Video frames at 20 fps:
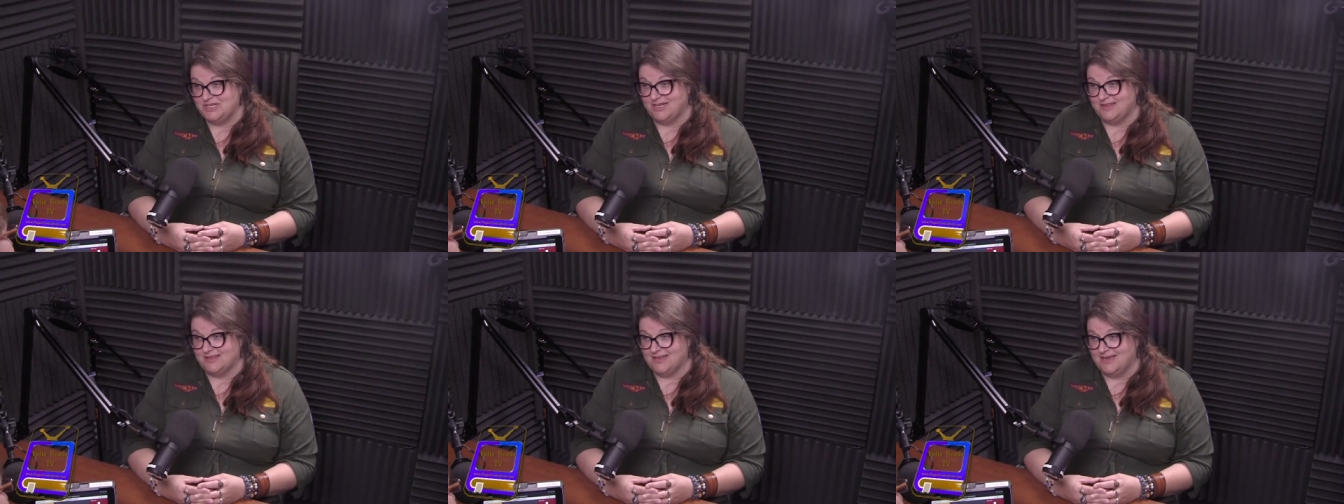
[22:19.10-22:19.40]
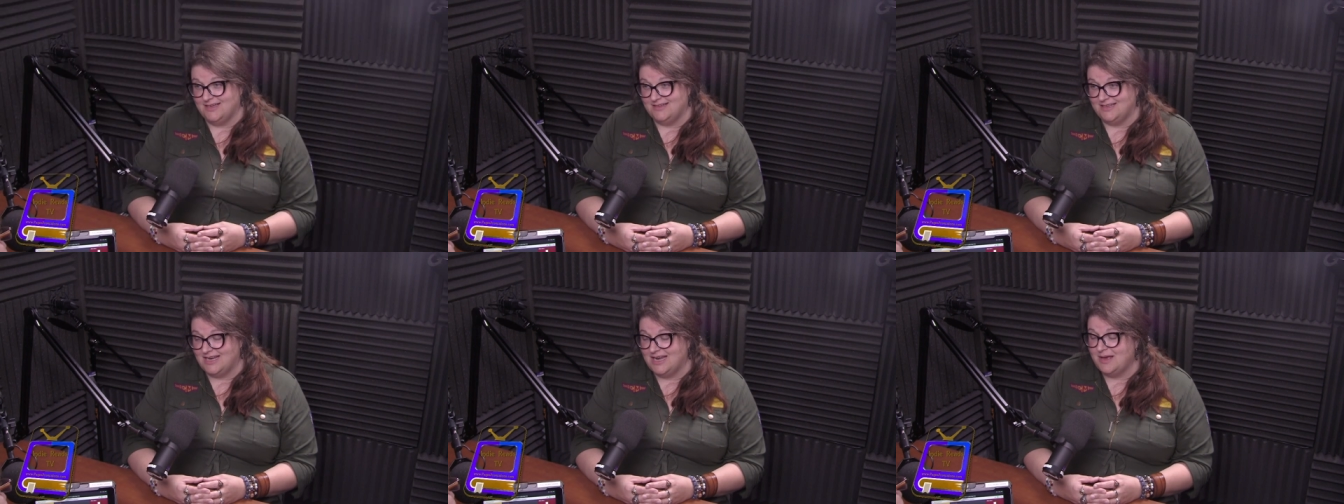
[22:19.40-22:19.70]

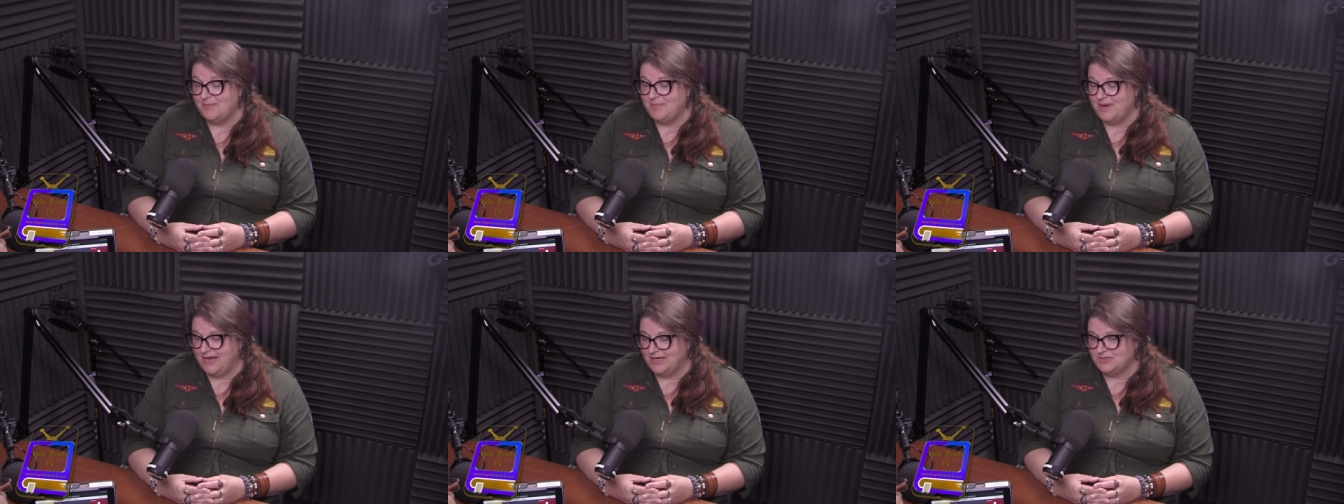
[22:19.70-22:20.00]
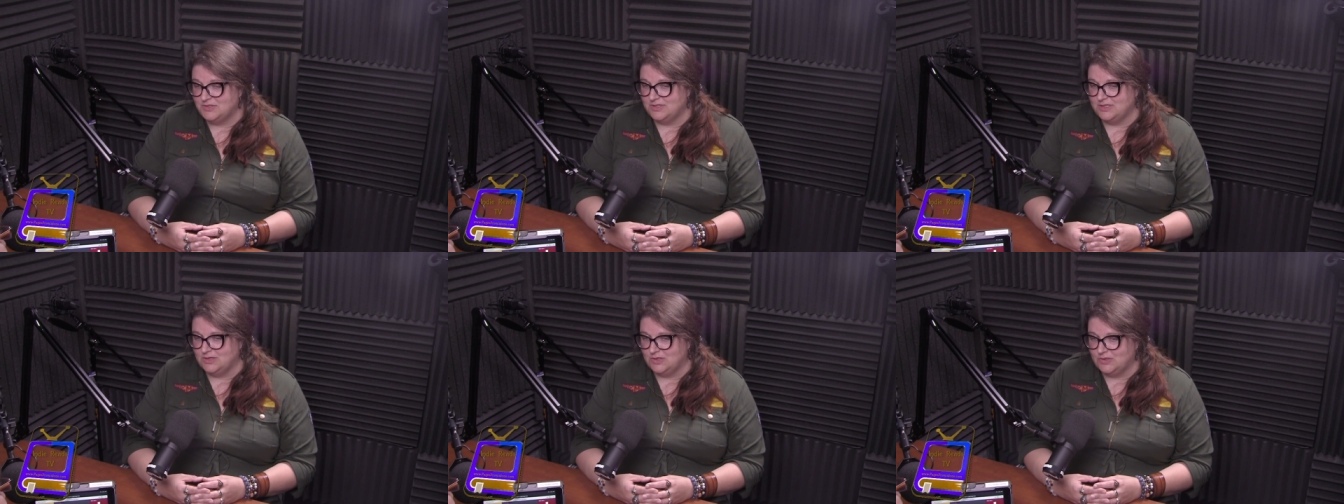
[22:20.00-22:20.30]
that, and I'm
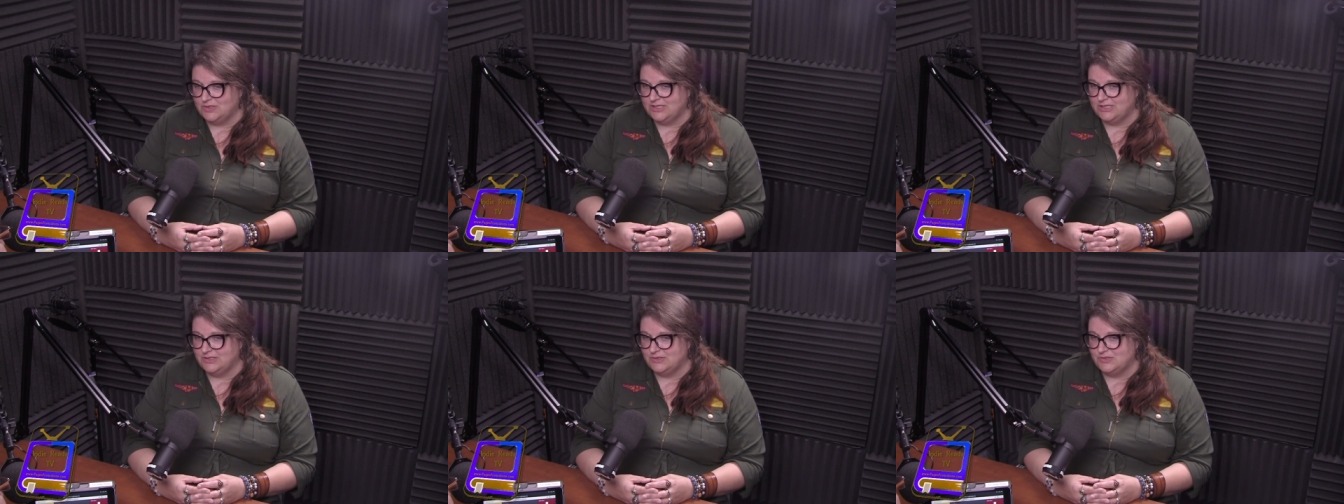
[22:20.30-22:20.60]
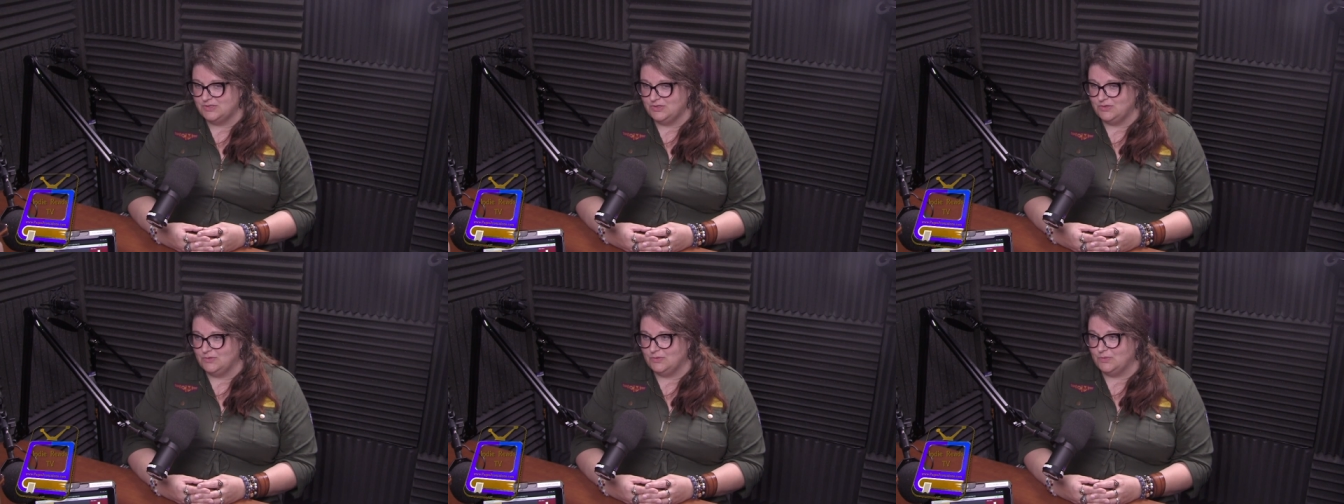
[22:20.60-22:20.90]
actually looking
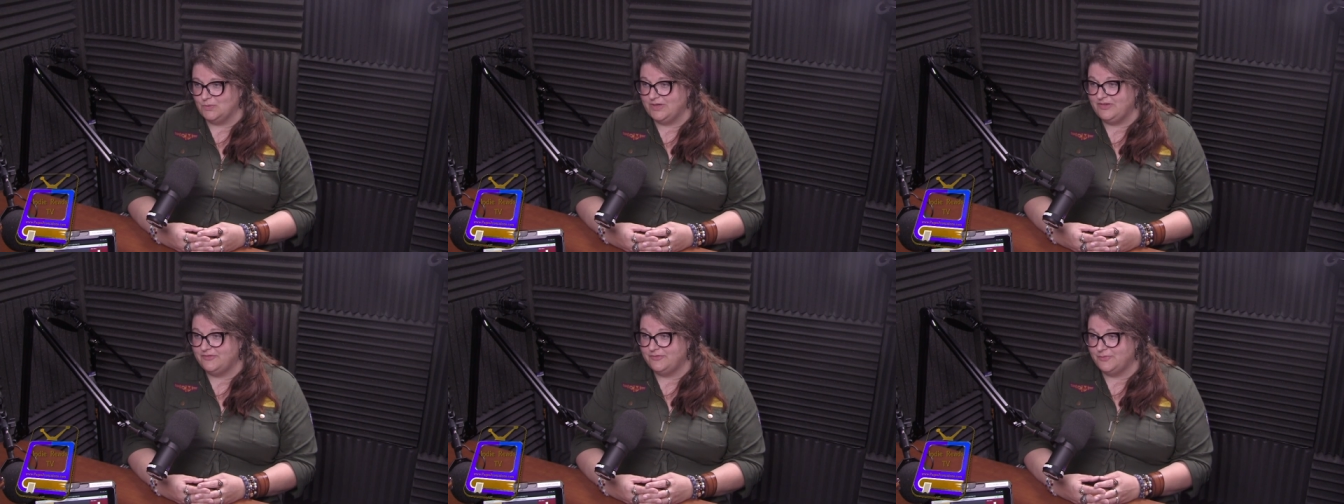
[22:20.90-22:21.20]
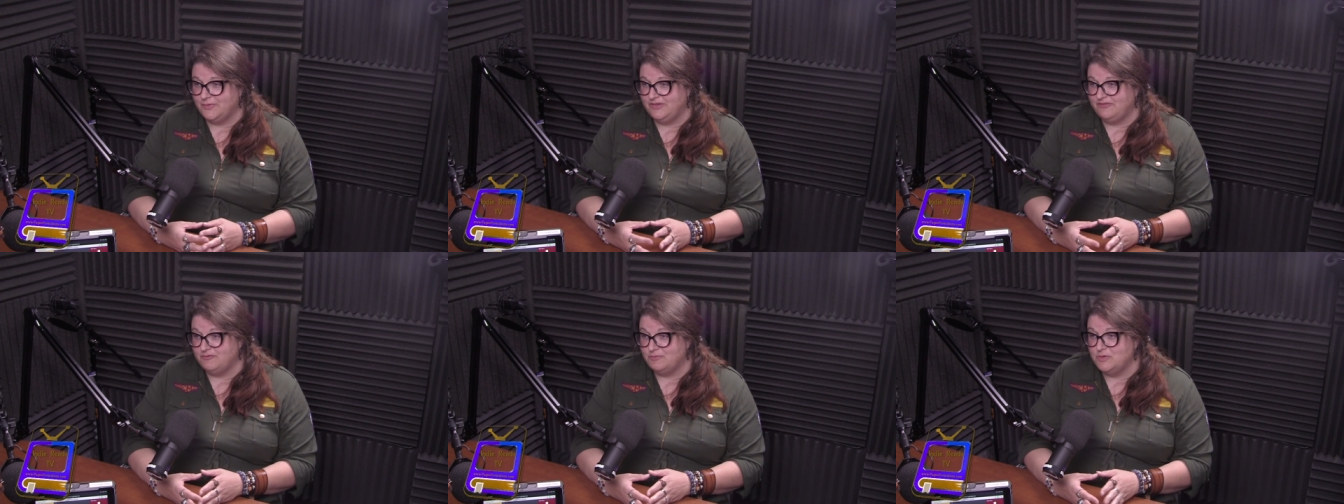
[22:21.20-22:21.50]
to. We've
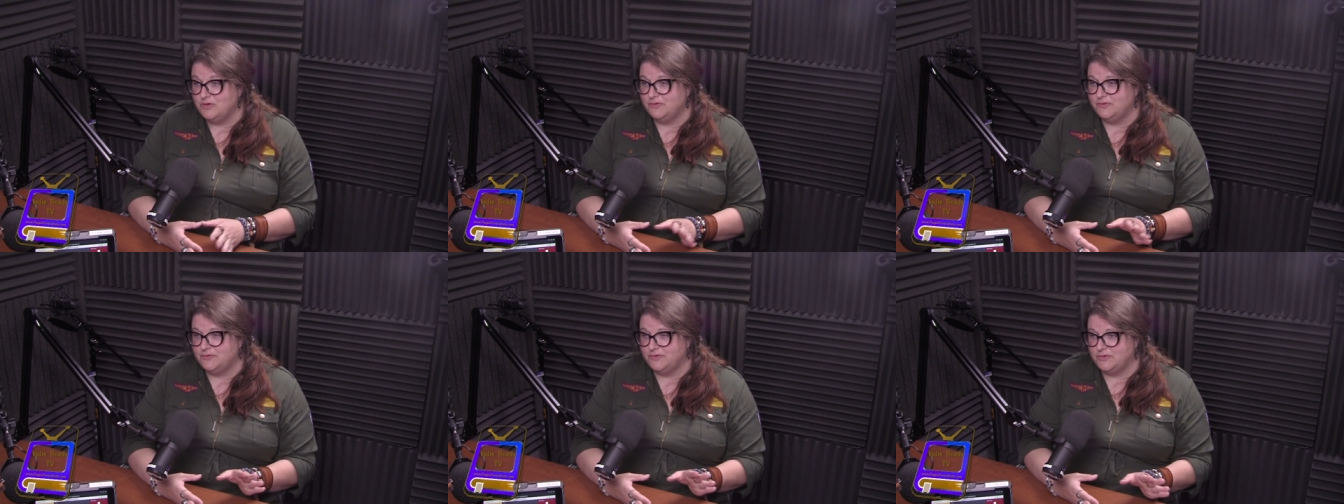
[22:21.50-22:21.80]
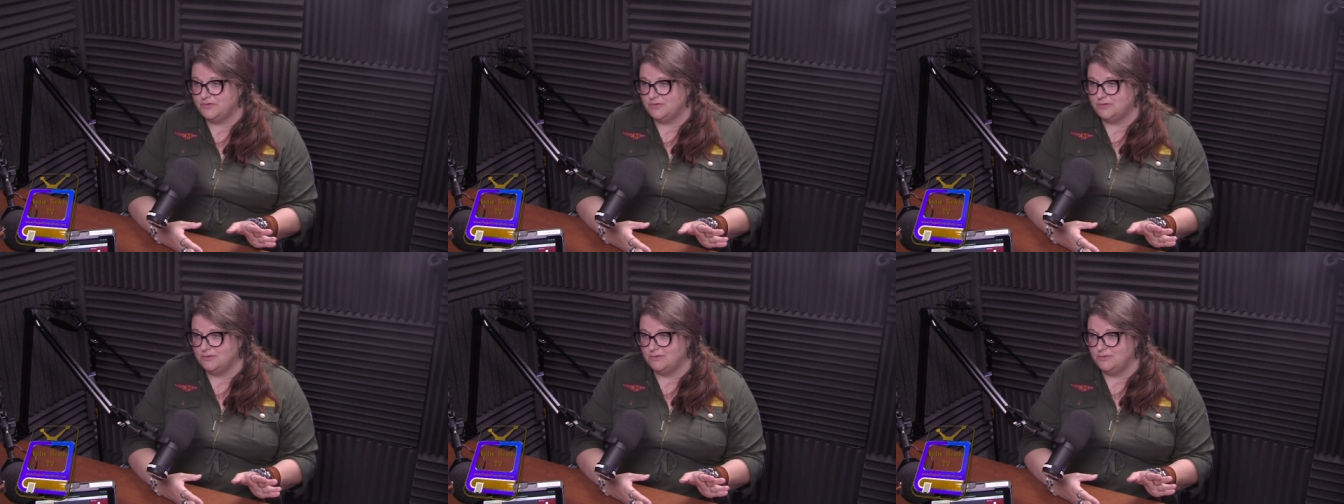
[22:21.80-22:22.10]
we've
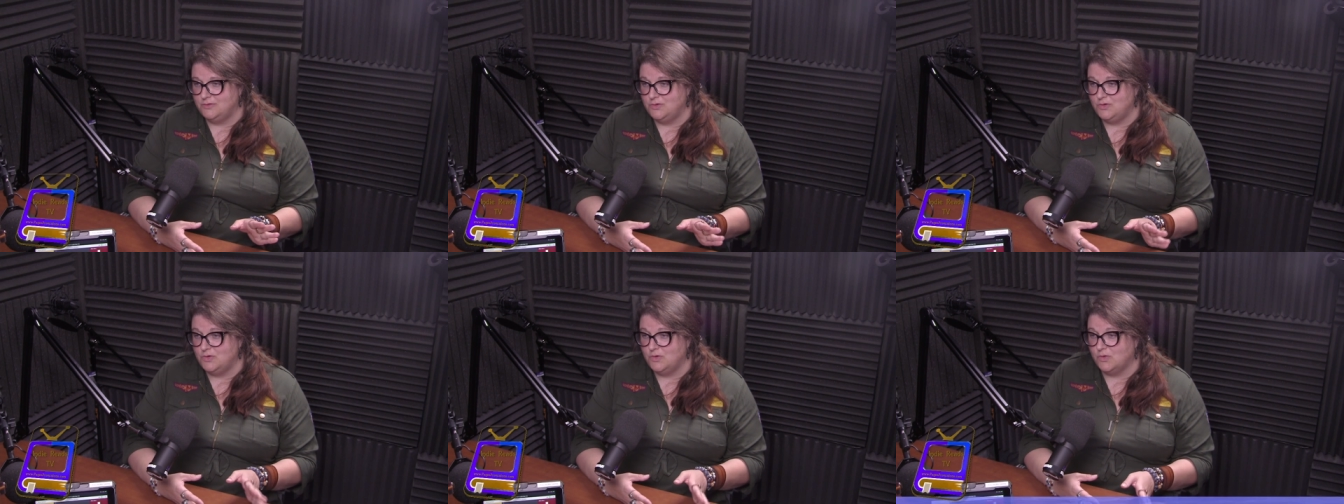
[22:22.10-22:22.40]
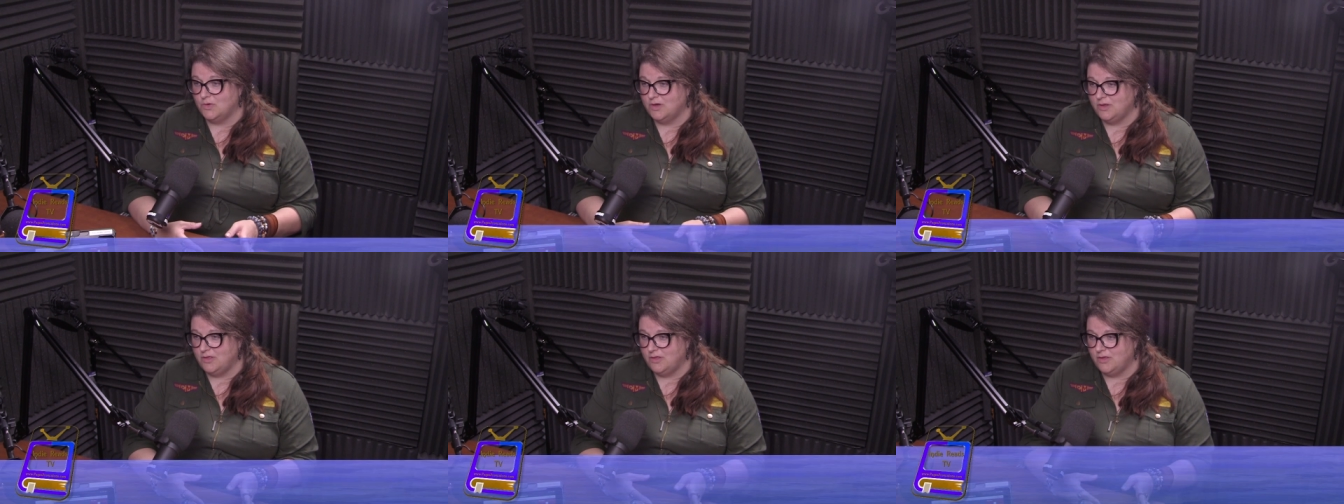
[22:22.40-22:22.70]
moved
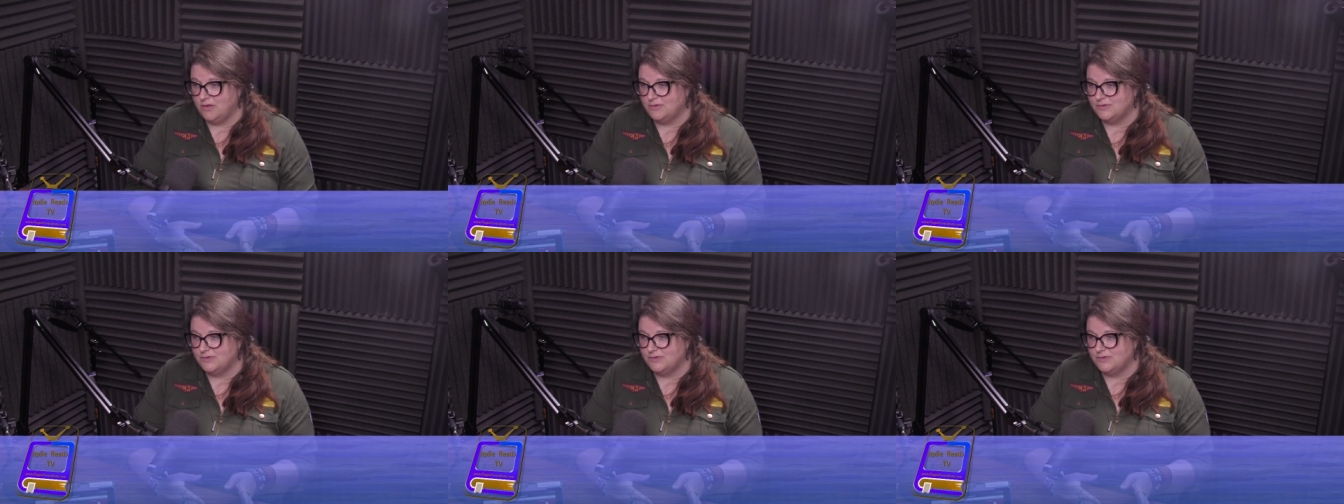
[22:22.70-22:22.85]
north,